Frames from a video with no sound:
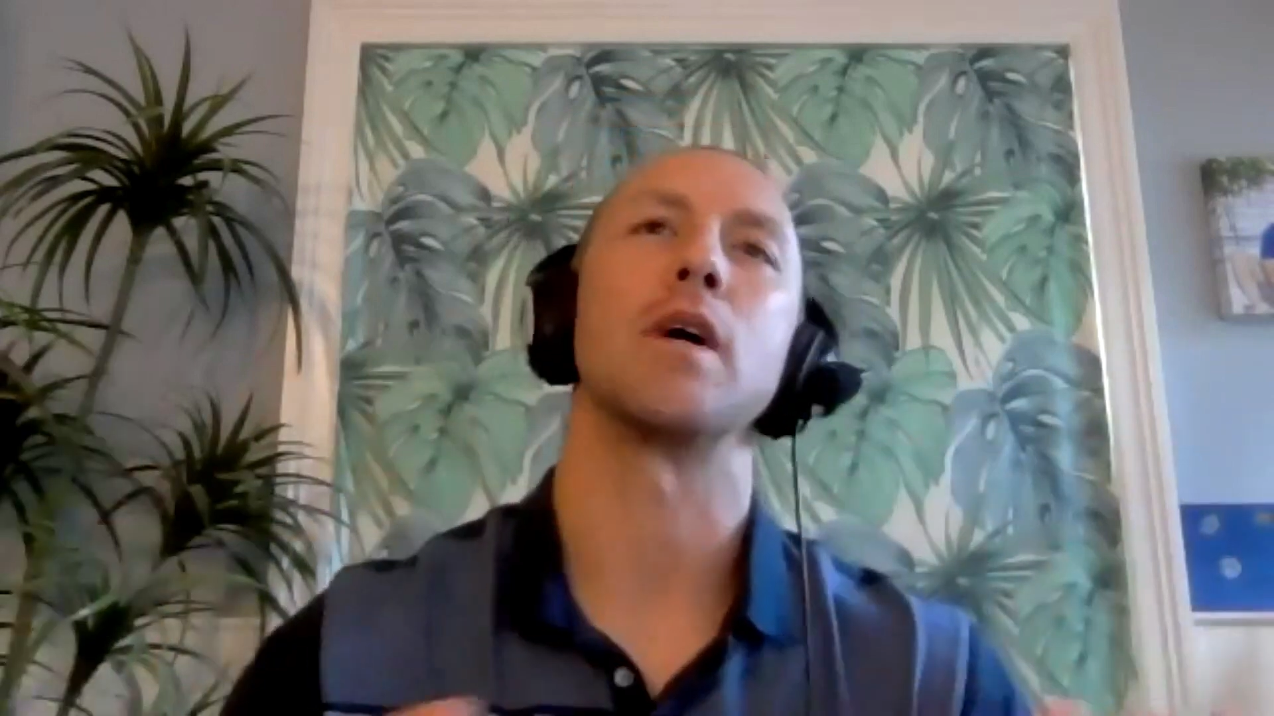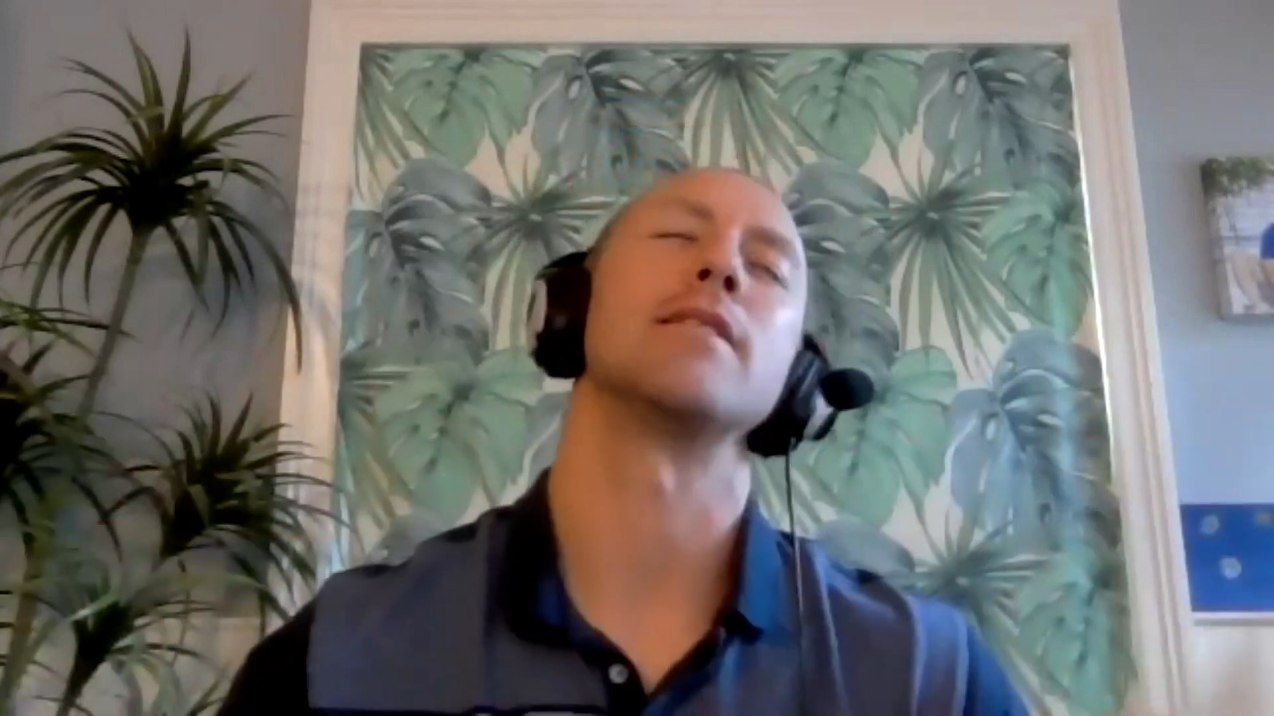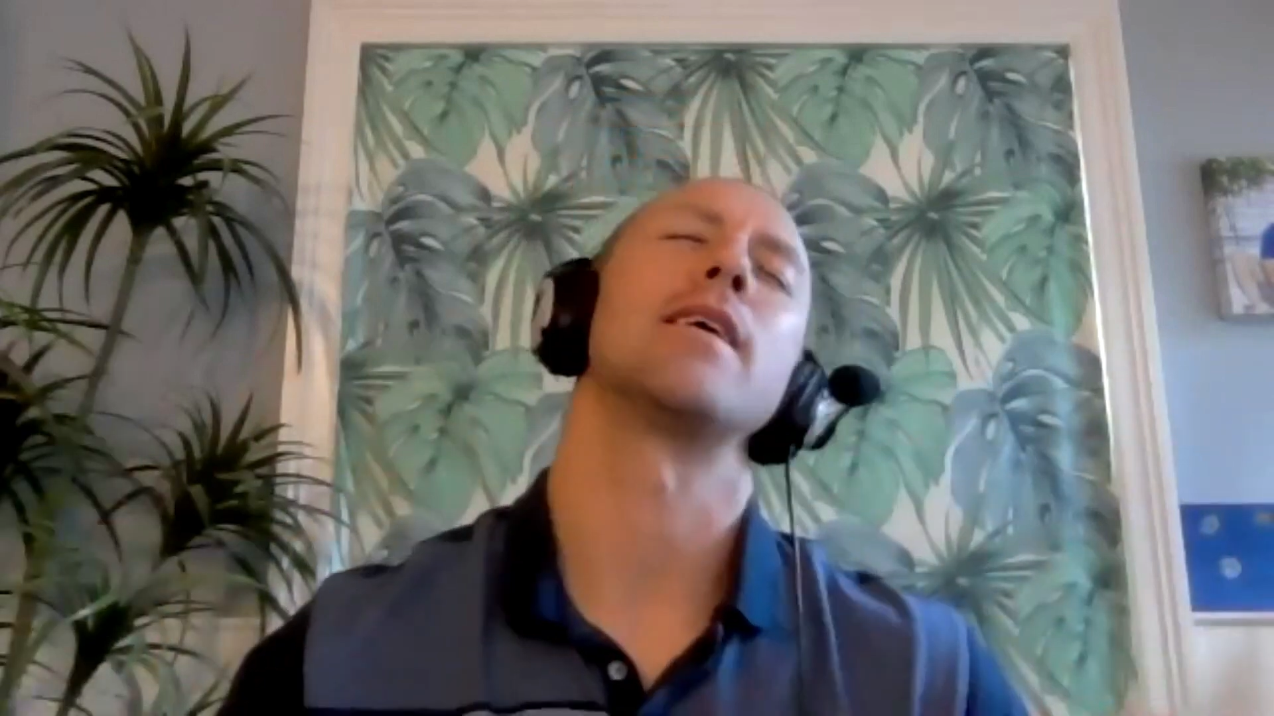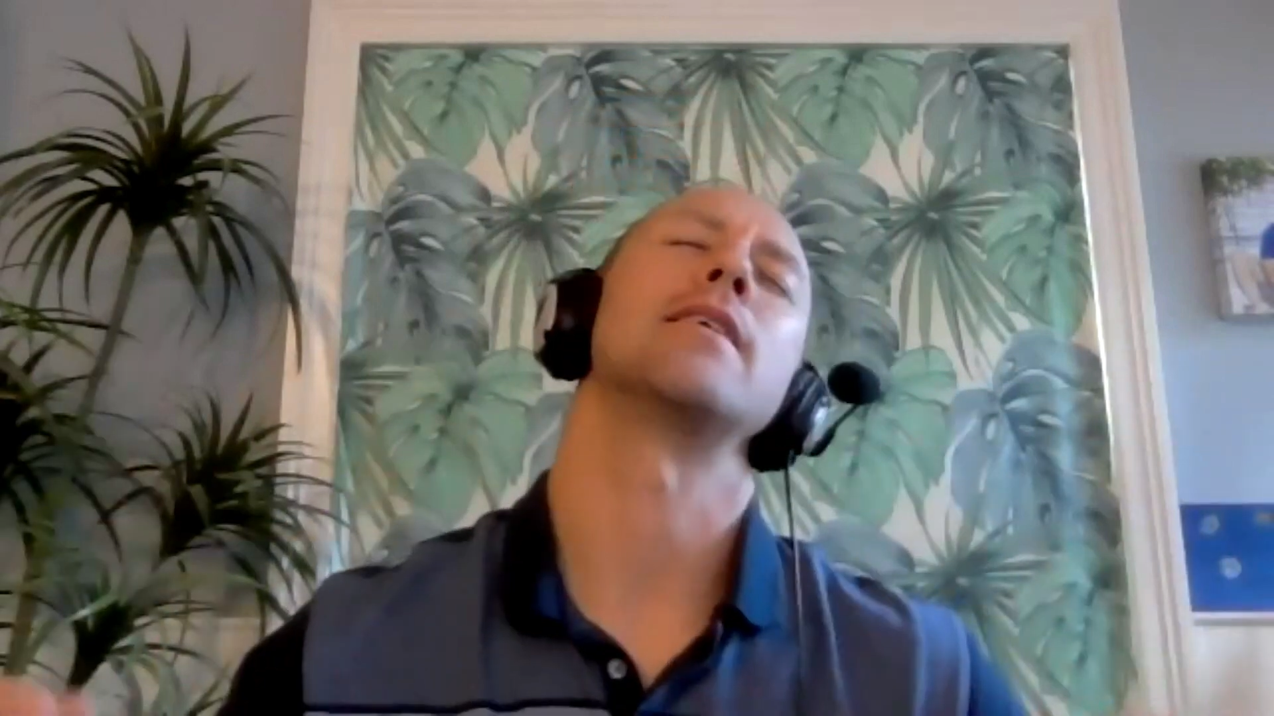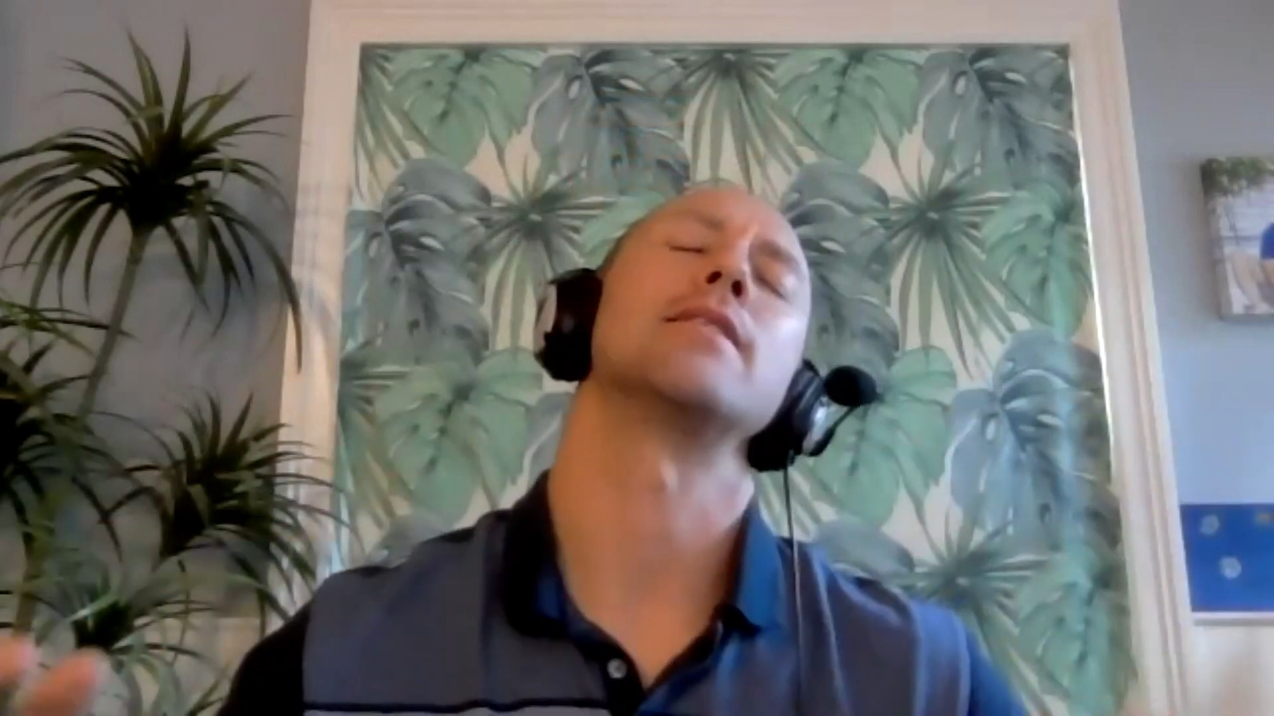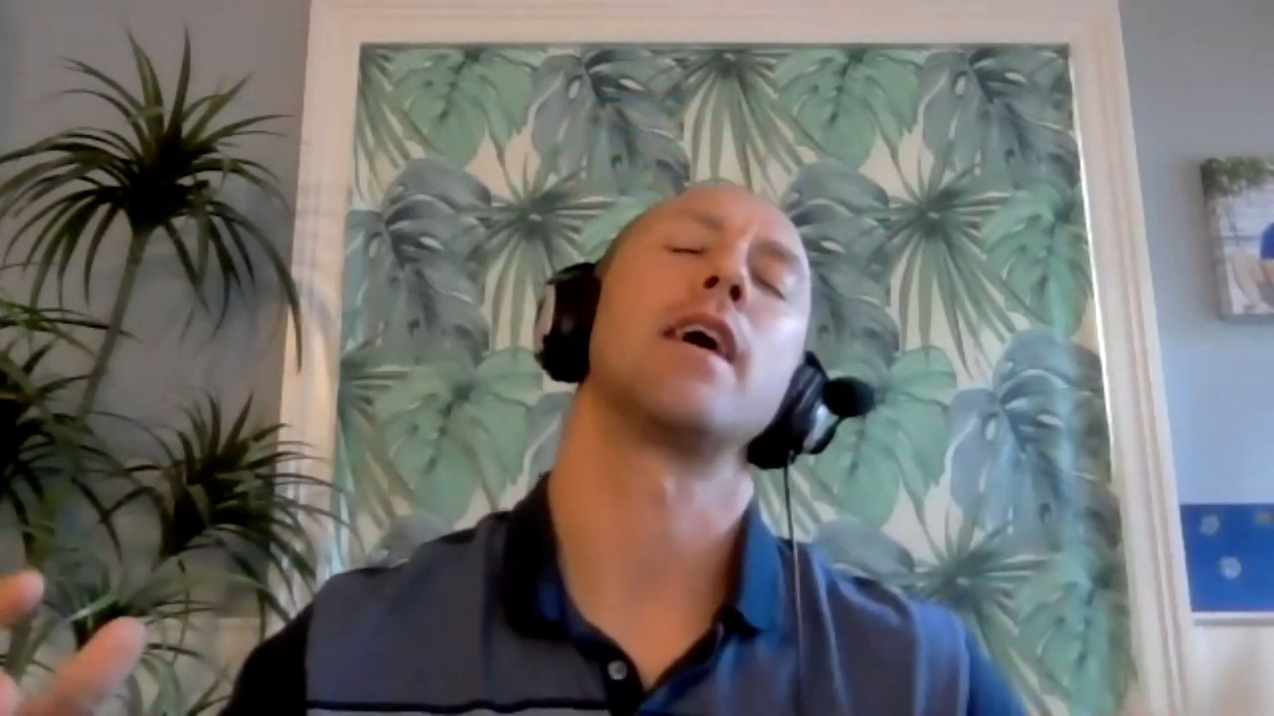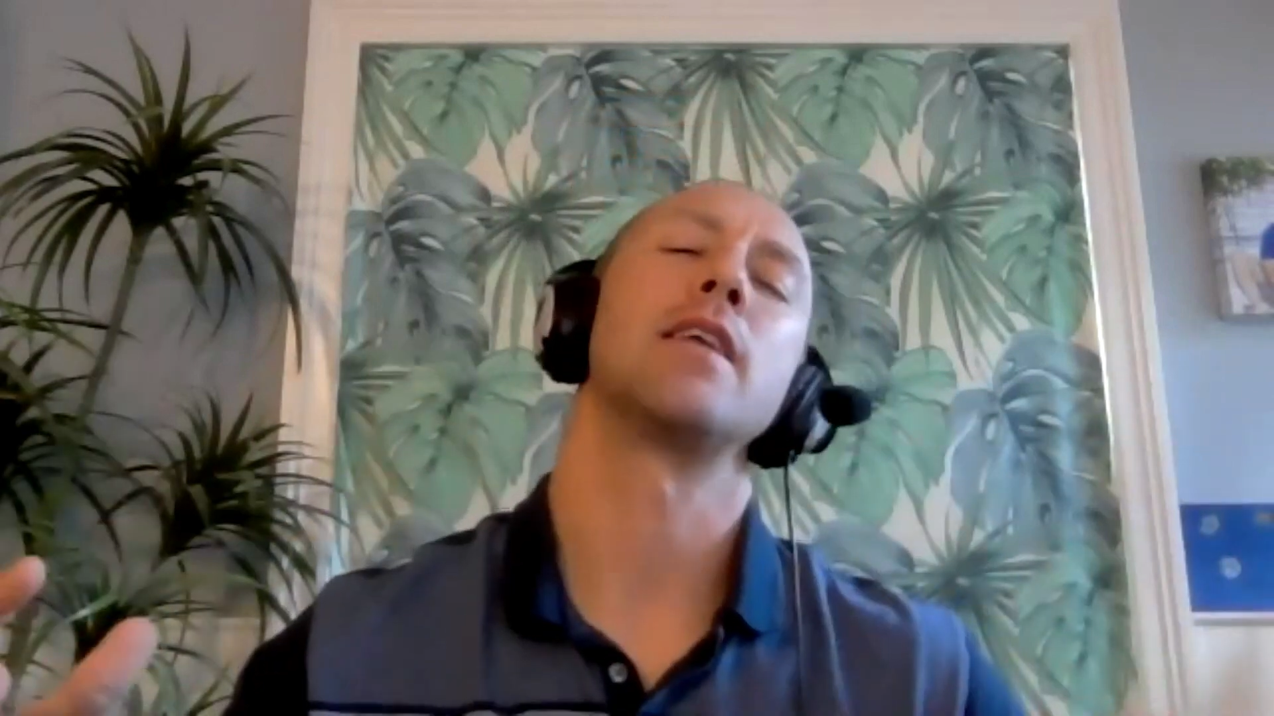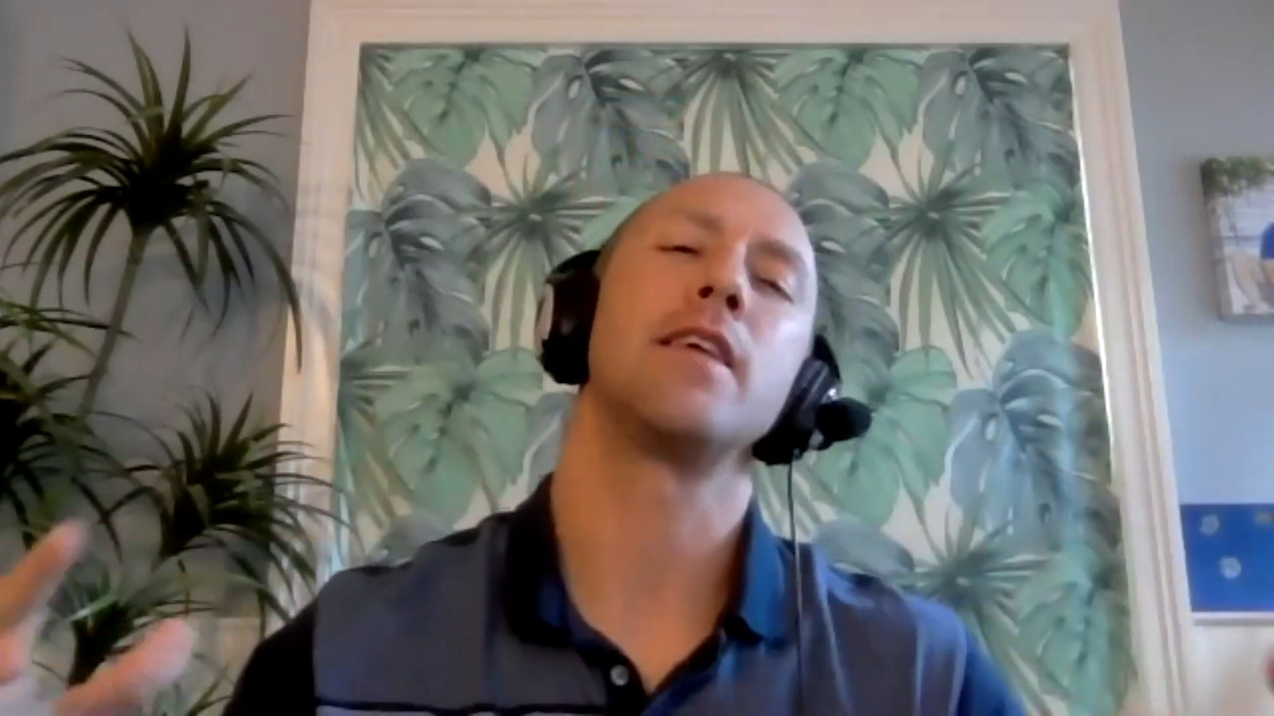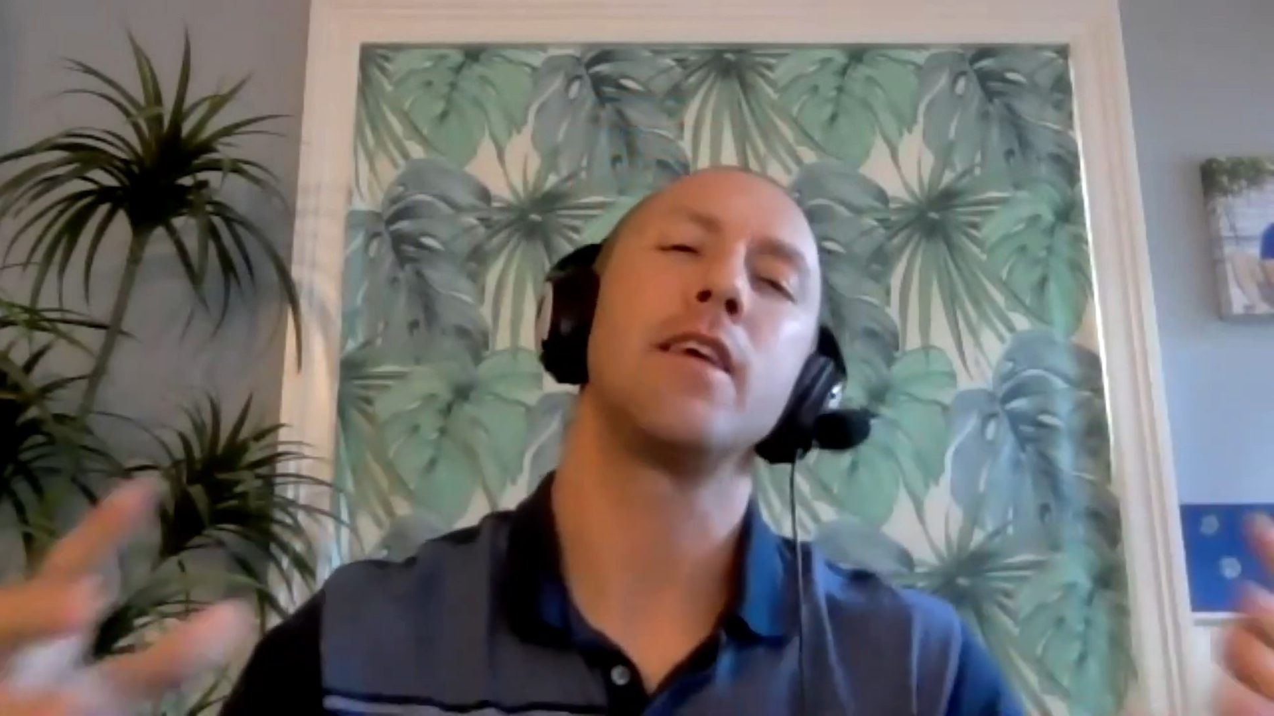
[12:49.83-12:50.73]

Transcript: and